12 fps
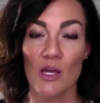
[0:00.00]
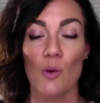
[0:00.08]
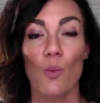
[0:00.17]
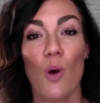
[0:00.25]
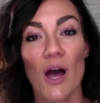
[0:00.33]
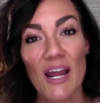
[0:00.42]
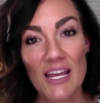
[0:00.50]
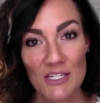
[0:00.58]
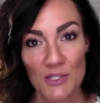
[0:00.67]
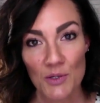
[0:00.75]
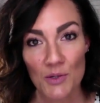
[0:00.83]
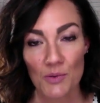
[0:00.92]
What I
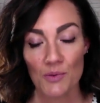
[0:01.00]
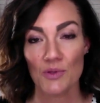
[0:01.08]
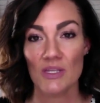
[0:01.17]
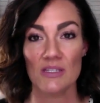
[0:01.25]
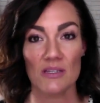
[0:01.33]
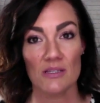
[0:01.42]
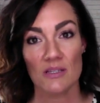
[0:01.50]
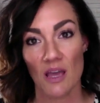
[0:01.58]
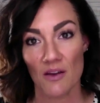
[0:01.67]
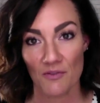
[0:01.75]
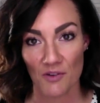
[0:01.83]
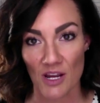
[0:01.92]
do through this
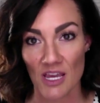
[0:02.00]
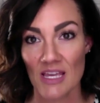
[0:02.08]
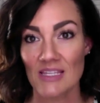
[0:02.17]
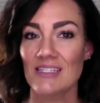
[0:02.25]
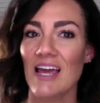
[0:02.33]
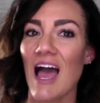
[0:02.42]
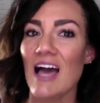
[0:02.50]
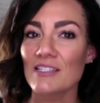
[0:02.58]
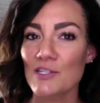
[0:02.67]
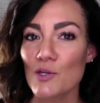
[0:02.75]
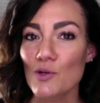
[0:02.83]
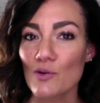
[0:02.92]
discovery is to
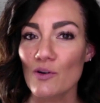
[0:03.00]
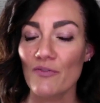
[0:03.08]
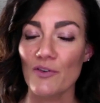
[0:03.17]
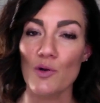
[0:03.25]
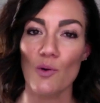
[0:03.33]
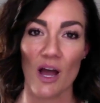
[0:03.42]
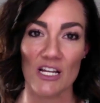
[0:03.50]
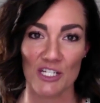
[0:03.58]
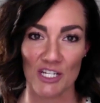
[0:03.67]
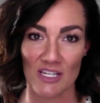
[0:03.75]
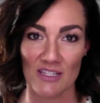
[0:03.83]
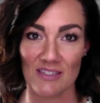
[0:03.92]
ask you a few
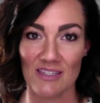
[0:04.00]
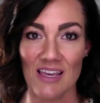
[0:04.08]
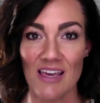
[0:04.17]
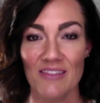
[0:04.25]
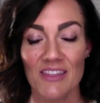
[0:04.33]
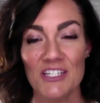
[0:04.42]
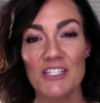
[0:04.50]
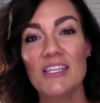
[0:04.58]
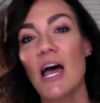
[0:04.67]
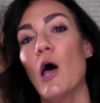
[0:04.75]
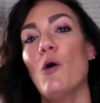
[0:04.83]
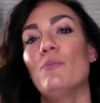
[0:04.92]
questions that just
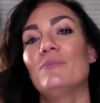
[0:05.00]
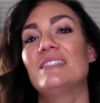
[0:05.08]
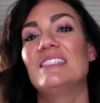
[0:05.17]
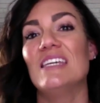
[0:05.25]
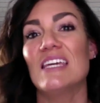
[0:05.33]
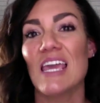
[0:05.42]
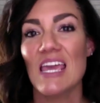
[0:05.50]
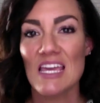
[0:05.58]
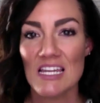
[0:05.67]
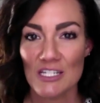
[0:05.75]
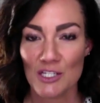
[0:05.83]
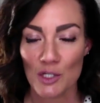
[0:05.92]
help dig
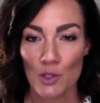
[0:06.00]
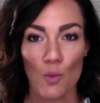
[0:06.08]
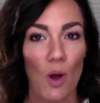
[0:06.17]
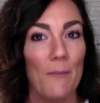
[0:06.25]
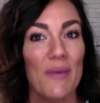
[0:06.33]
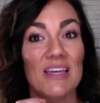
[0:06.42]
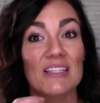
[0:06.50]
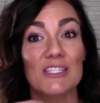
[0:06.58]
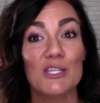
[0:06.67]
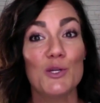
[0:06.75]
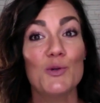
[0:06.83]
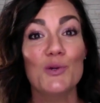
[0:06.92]
into what
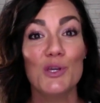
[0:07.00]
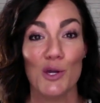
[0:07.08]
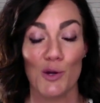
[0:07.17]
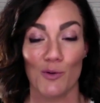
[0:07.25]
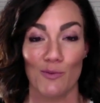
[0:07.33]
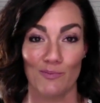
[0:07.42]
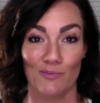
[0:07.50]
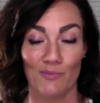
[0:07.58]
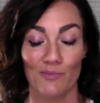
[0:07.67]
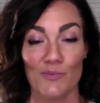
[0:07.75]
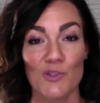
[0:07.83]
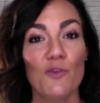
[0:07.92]
makes you you.
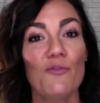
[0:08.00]
So,